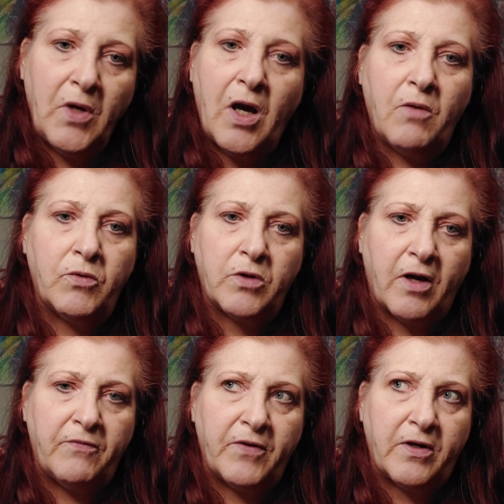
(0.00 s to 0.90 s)
I, would
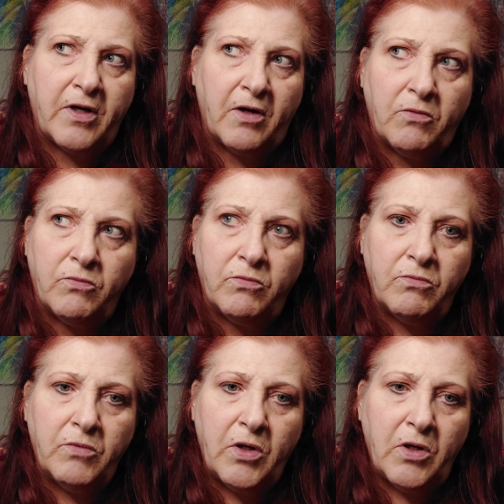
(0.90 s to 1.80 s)
I found out
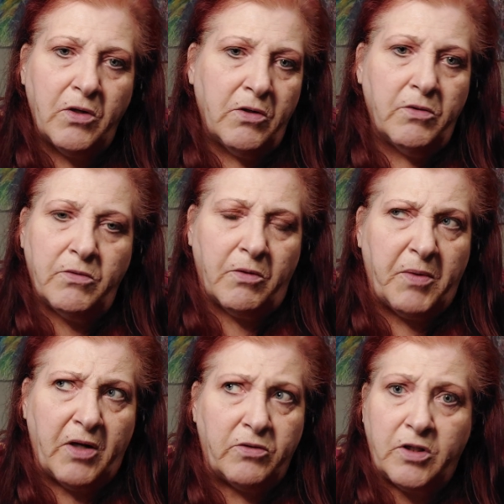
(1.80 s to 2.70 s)

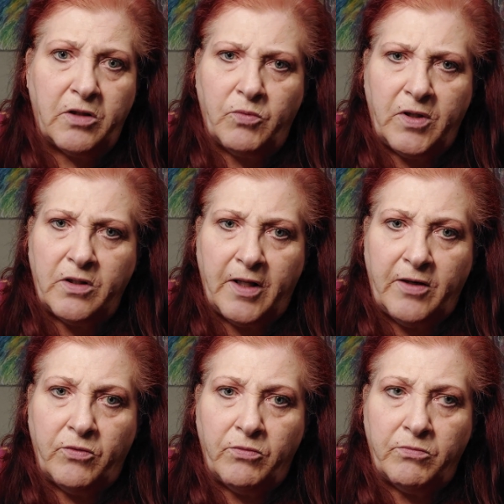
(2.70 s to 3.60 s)
about six weeks
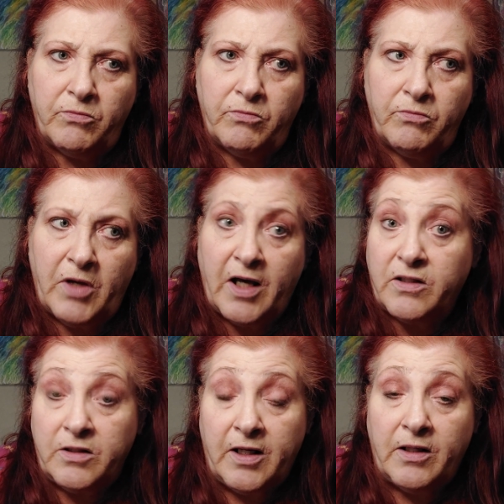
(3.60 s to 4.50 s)
later,
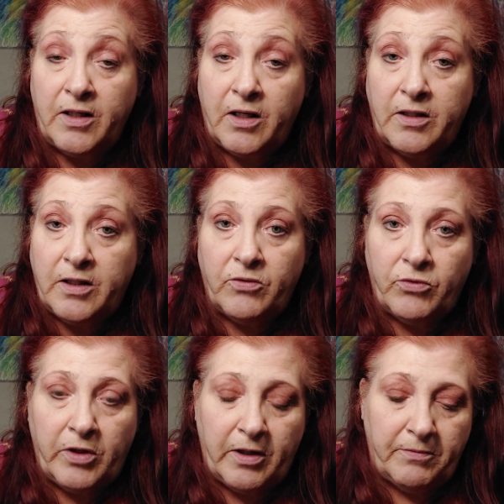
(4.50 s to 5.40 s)
accidentally on the
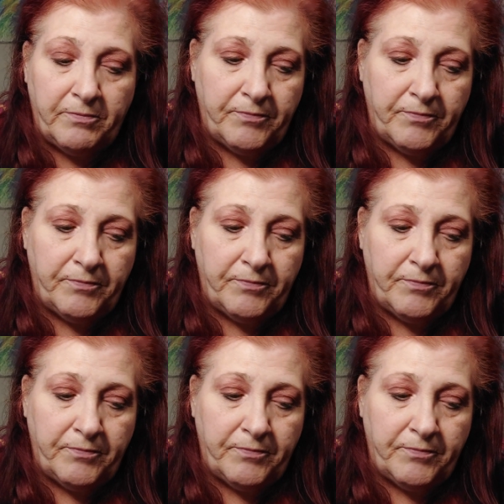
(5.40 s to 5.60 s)
internet.